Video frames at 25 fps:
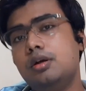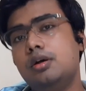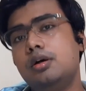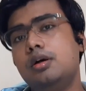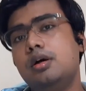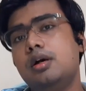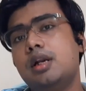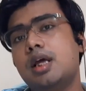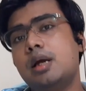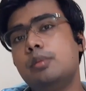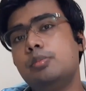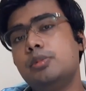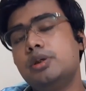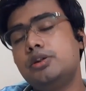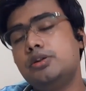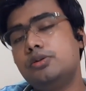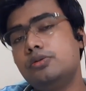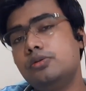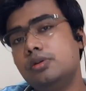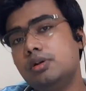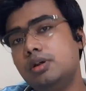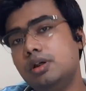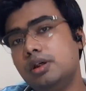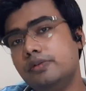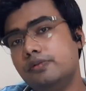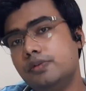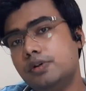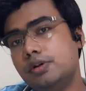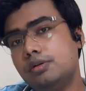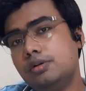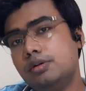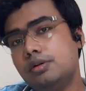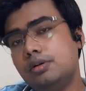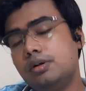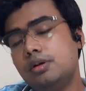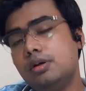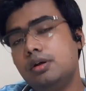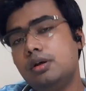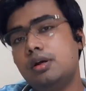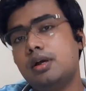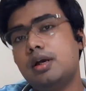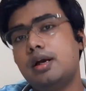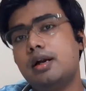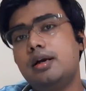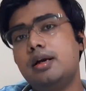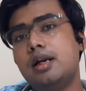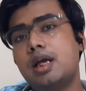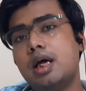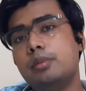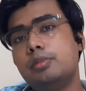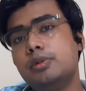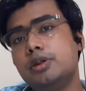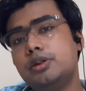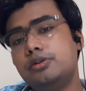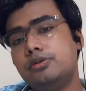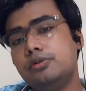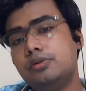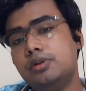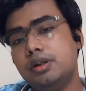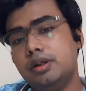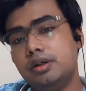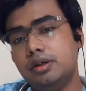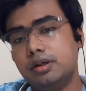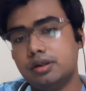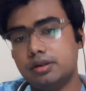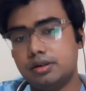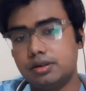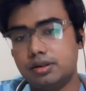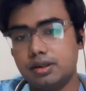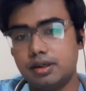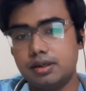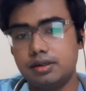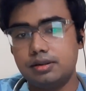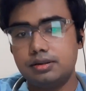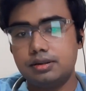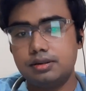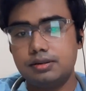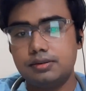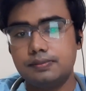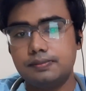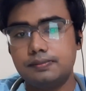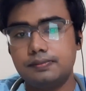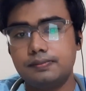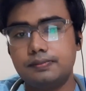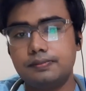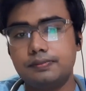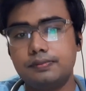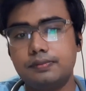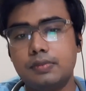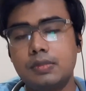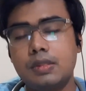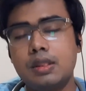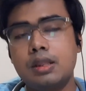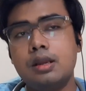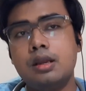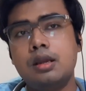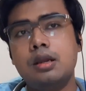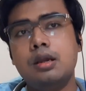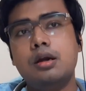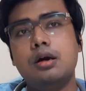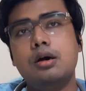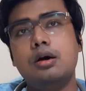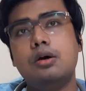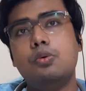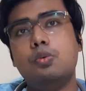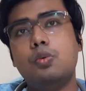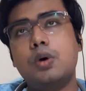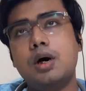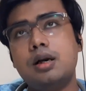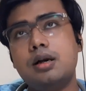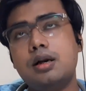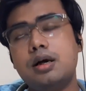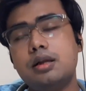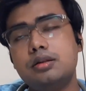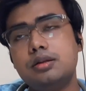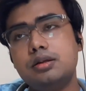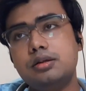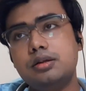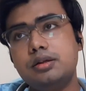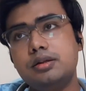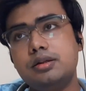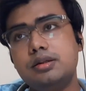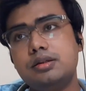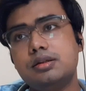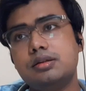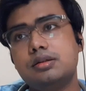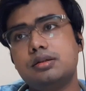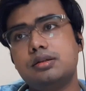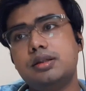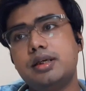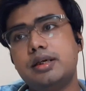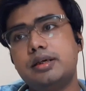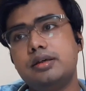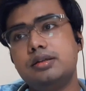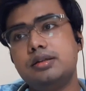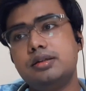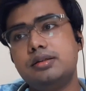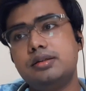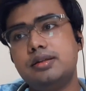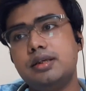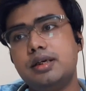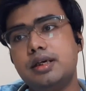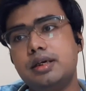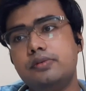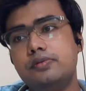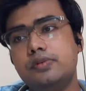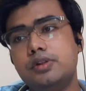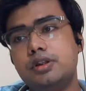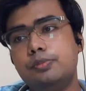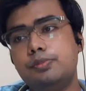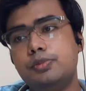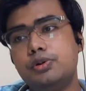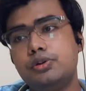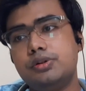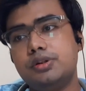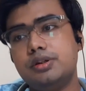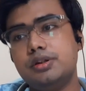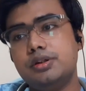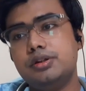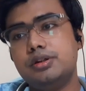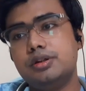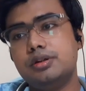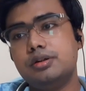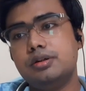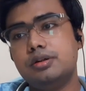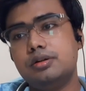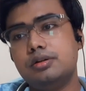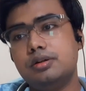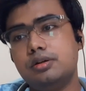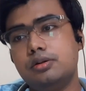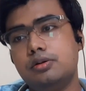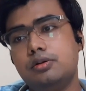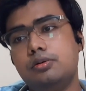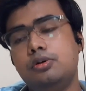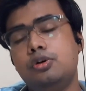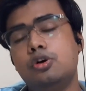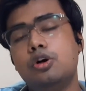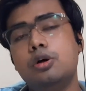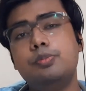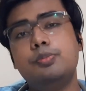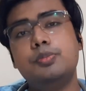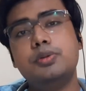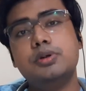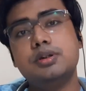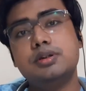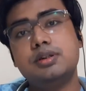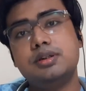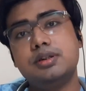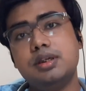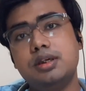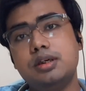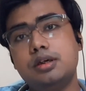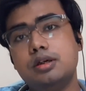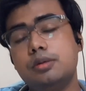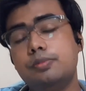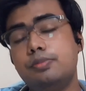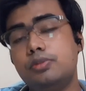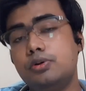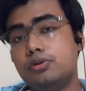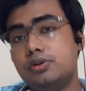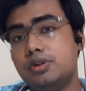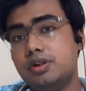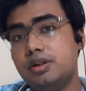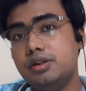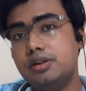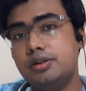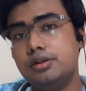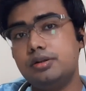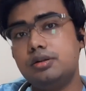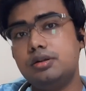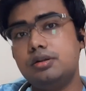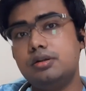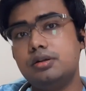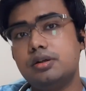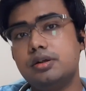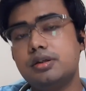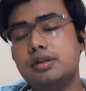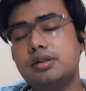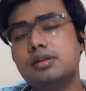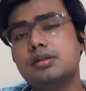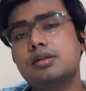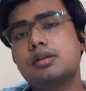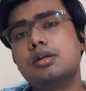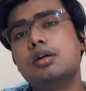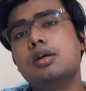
damage to the liver, and damage to the intestines. One other risk that is there with the procedure not per se a procedural risk,